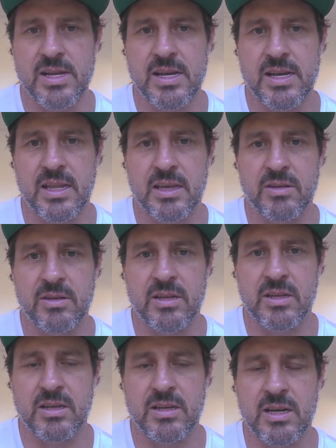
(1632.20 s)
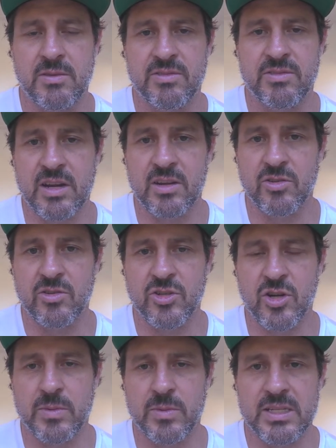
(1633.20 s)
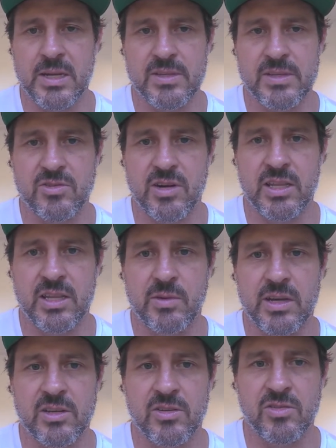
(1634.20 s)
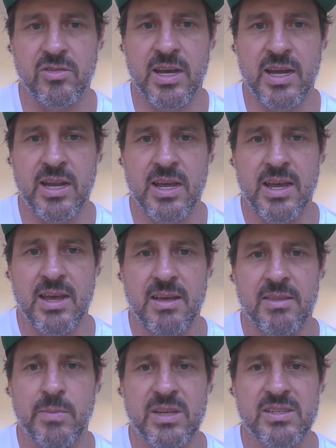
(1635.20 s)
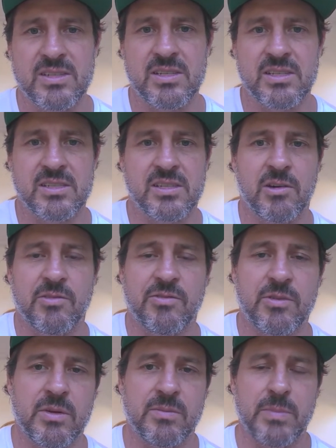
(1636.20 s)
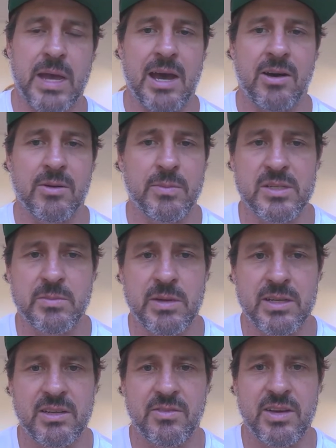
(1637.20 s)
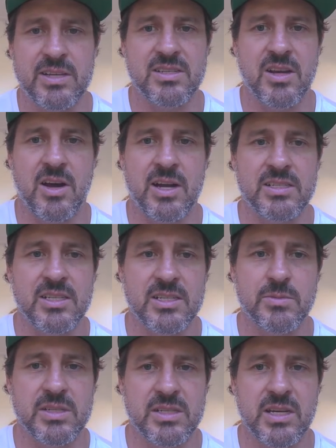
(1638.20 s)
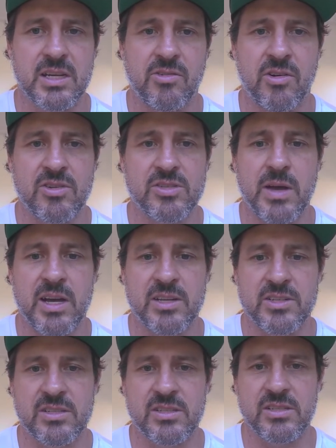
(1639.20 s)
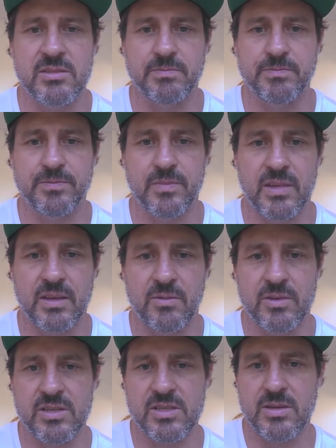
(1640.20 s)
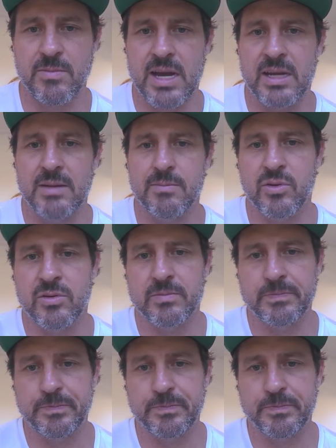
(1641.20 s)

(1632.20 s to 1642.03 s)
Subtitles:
I think we've done a good job at demonstrating that we can do that. The business itself, from a power perspective, has 96% gross margins, which is the main input.